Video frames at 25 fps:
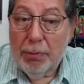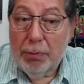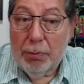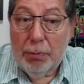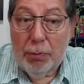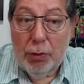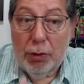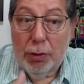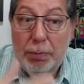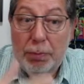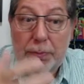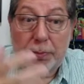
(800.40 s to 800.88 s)

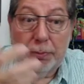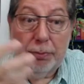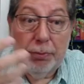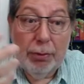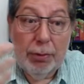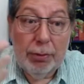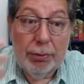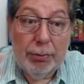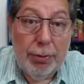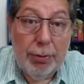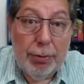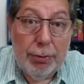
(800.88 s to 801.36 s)
groups
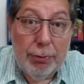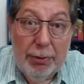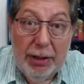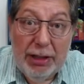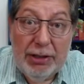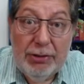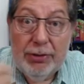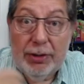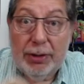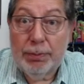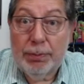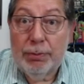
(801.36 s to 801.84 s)
or
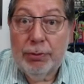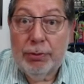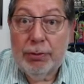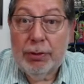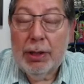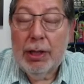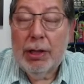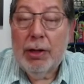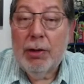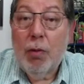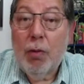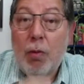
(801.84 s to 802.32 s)
threesomes,
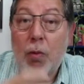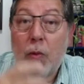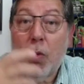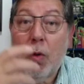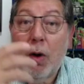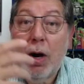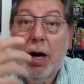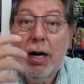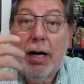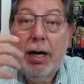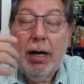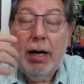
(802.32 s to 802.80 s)

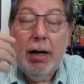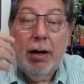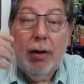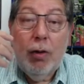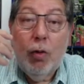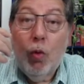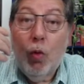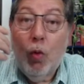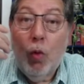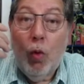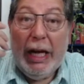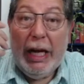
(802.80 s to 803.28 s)
where
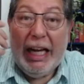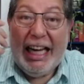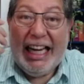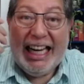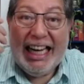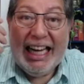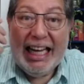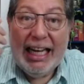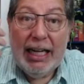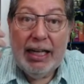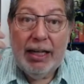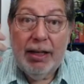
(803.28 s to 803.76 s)
we
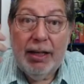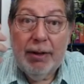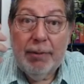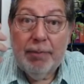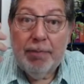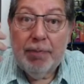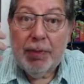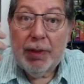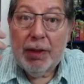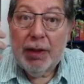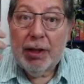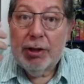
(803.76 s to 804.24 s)
can
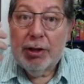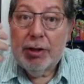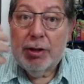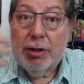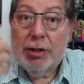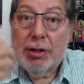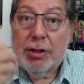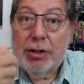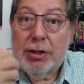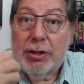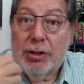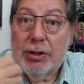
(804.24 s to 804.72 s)

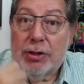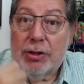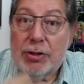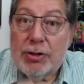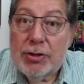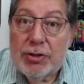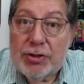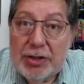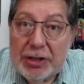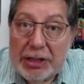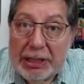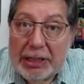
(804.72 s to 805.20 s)

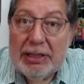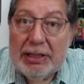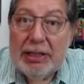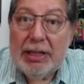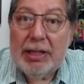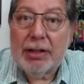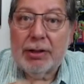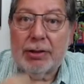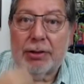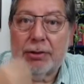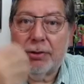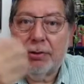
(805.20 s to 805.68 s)
share
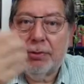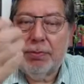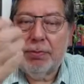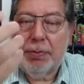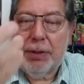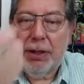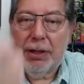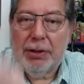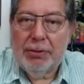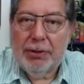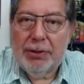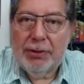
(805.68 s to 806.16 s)
our
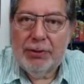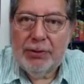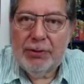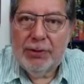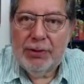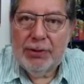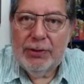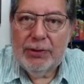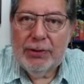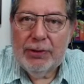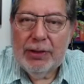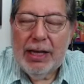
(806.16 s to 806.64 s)

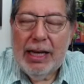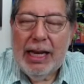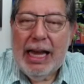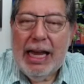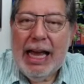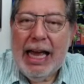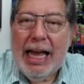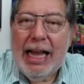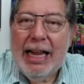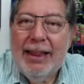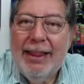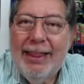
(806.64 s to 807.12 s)
experiences
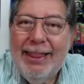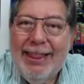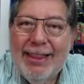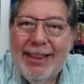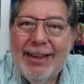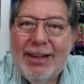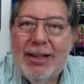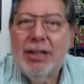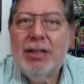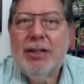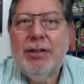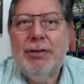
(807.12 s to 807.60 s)
and
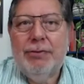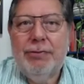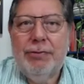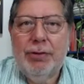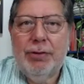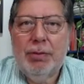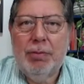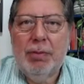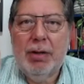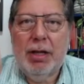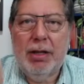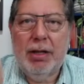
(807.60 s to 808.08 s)
learn
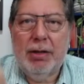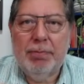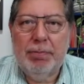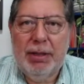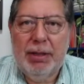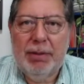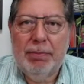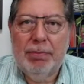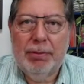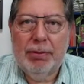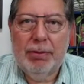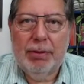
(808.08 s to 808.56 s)
from other
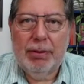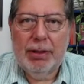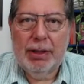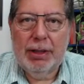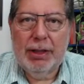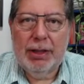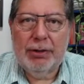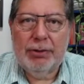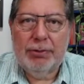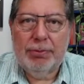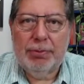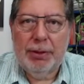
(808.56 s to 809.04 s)
people's
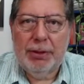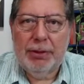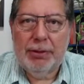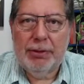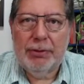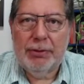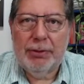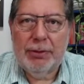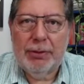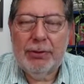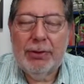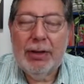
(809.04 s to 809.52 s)

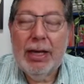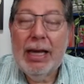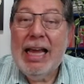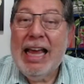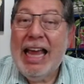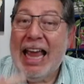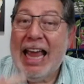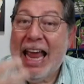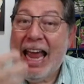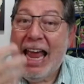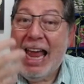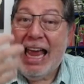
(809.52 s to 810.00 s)
experiences.
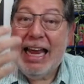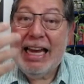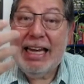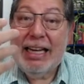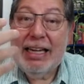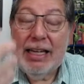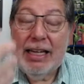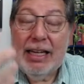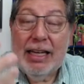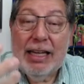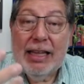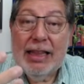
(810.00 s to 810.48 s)

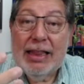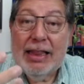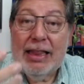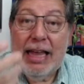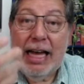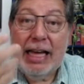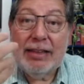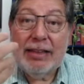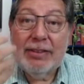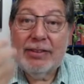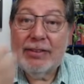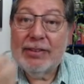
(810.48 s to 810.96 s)
And
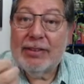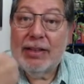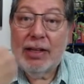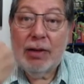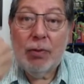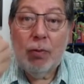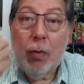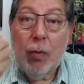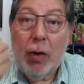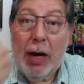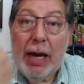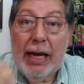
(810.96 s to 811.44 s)
that's the
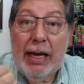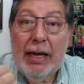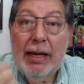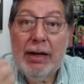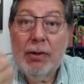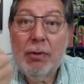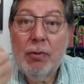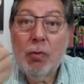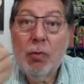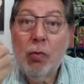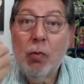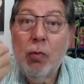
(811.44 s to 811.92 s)
way
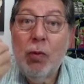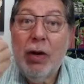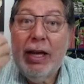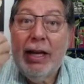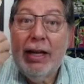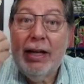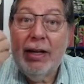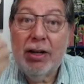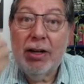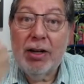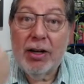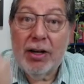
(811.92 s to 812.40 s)
we
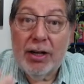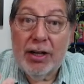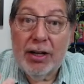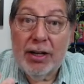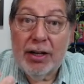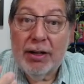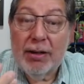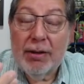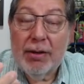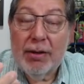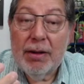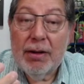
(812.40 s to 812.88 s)
learn